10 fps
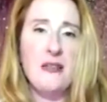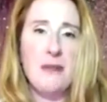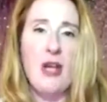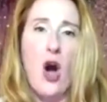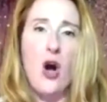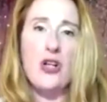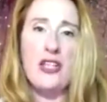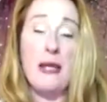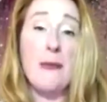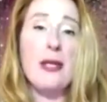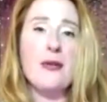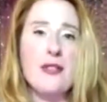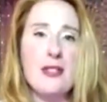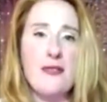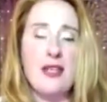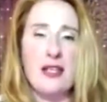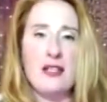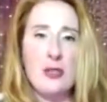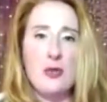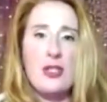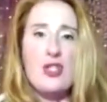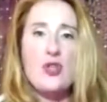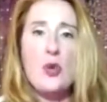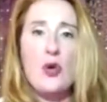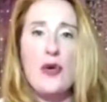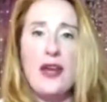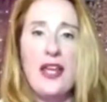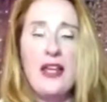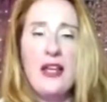beyond the appearance of things to the story